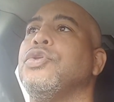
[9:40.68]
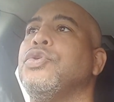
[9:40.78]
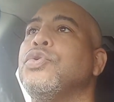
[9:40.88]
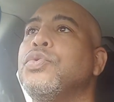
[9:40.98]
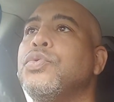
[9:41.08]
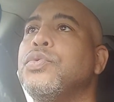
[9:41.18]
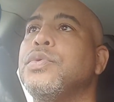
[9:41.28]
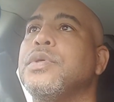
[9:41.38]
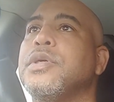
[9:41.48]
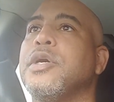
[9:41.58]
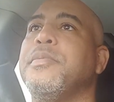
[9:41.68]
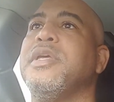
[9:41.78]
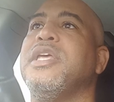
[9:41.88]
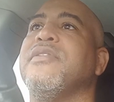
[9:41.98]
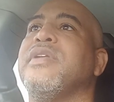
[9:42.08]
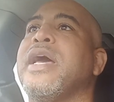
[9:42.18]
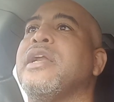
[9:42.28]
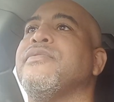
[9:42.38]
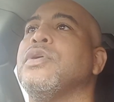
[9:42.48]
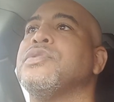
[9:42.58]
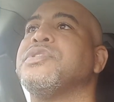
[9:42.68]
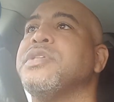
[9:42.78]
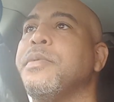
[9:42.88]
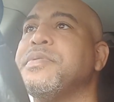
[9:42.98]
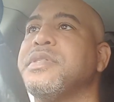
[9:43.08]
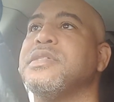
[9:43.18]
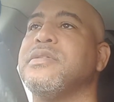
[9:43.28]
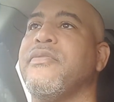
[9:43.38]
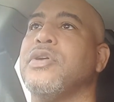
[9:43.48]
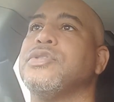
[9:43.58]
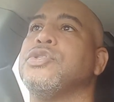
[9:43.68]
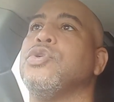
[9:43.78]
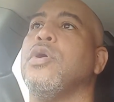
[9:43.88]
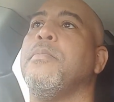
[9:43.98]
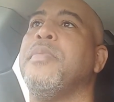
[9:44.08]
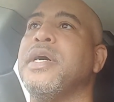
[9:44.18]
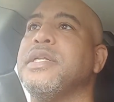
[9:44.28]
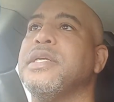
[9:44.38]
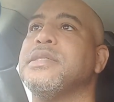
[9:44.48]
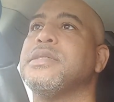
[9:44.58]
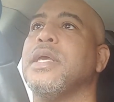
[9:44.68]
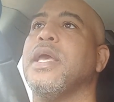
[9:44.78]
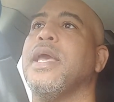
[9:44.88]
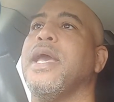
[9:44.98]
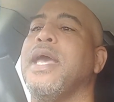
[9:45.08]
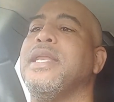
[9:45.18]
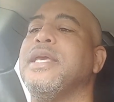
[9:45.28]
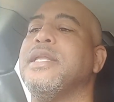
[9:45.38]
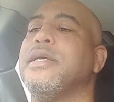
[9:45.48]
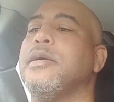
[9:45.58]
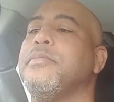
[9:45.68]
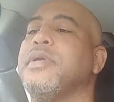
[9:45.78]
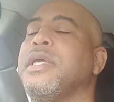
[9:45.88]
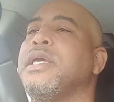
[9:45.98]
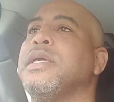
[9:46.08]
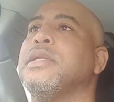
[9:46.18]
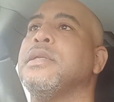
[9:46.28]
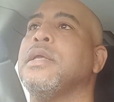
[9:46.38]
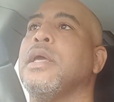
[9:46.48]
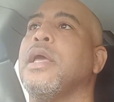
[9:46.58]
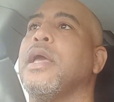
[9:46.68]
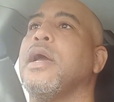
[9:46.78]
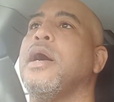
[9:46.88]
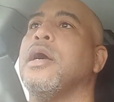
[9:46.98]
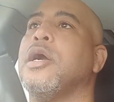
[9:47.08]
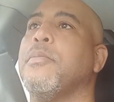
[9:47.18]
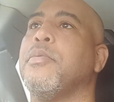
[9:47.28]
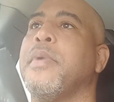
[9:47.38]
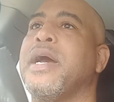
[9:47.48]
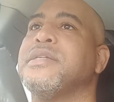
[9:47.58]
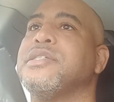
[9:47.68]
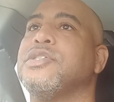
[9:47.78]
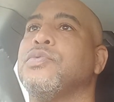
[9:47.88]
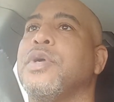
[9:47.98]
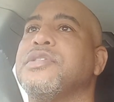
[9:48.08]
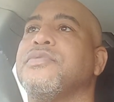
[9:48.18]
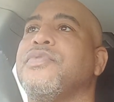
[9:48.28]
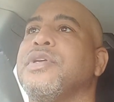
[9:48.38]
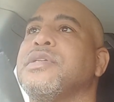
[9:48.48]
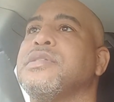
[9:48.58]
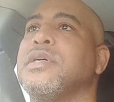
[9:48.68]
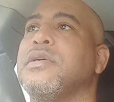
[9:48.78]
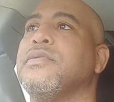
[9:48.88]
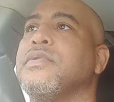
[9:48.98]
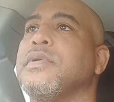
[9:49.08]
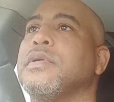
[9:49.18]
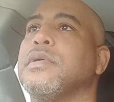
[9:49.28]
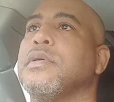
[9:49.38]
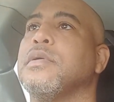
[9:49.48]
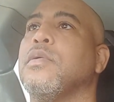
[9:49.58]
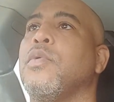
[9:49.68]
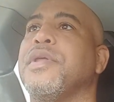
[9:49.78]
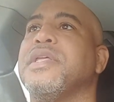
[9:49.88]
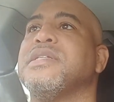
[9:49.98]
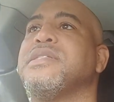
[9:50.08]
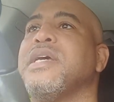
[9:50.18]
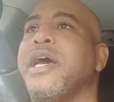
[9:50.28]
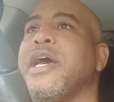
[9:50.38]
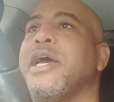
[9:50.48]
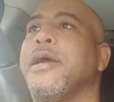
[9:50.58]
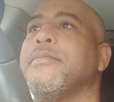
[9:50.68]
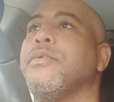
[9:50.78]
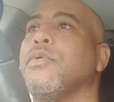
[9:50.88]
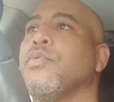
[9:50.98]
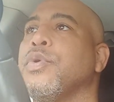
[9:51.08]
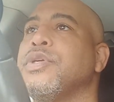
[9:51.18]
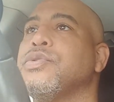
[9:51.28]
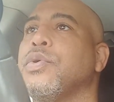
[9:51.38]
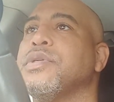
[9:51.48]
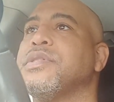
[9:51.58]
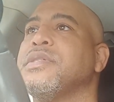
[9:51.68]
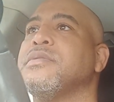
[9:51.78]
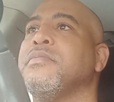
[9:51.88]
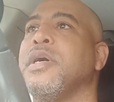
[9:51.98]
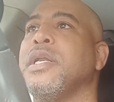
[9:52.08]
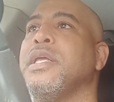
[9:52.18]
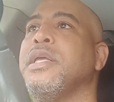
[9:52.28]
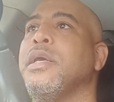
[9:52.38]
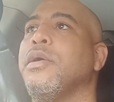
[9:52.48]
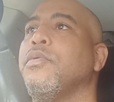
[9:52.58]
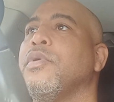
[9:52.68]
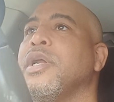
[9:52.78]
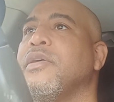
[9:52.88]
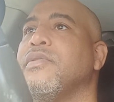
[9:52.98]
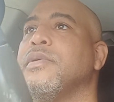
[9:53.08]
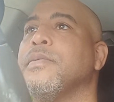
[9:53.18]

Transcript: you could be given out of your substance versus your abundance and end up in a compromised situation for yourself, whether it's time, resources, money, whatever.